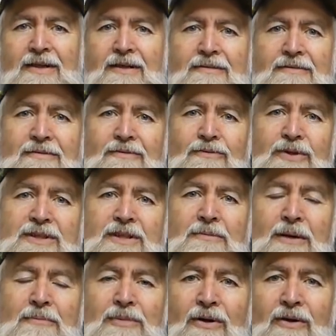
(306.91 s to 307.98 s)
and whiz
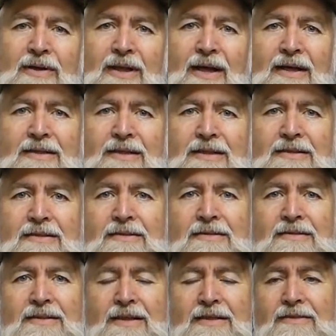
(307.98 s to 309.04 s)
him up like that,
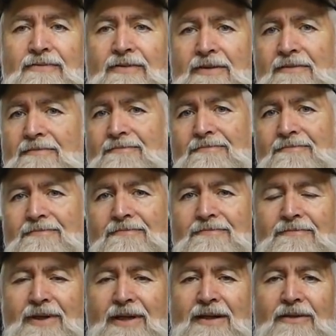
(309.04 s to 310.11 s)
just for
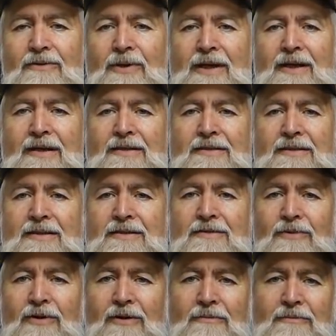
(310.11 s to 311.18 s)
being quick, and
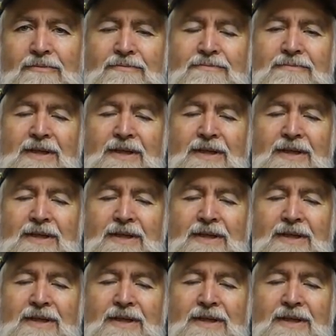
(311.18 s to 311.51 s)
it's what